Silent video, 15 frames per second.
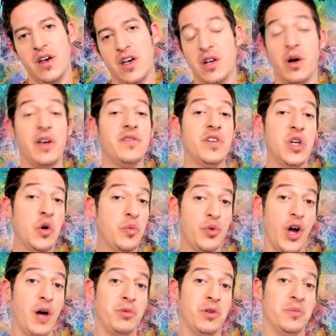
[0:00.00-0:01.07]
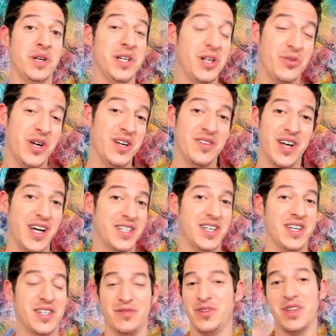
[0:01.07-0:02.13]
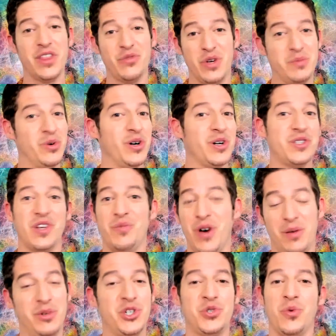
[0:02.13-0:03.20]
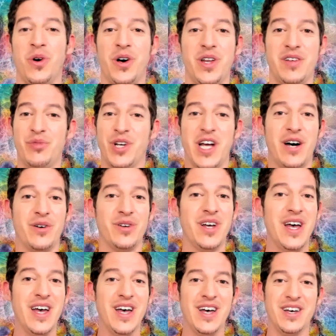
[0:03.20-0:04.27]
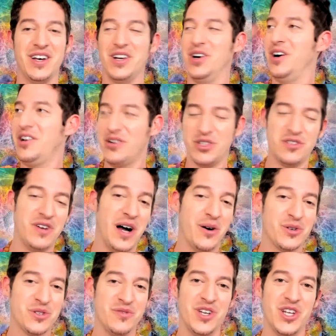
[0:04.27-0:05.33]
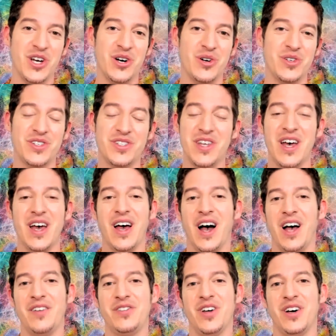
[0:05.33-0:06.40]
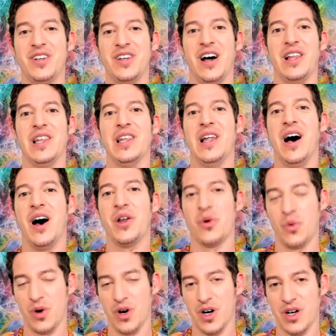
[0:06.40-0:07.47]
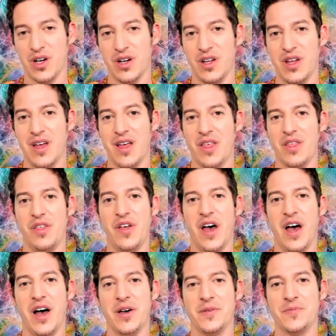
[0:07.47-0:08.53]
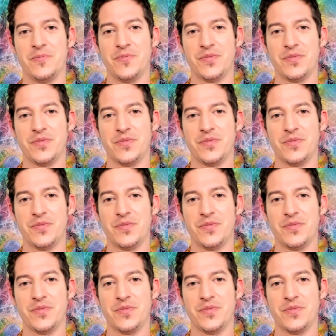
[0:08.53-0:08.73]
I have no problem making creative content. I've written 3 books, I published 1, I put out hundreds of hours of videos. I've done a lot of work that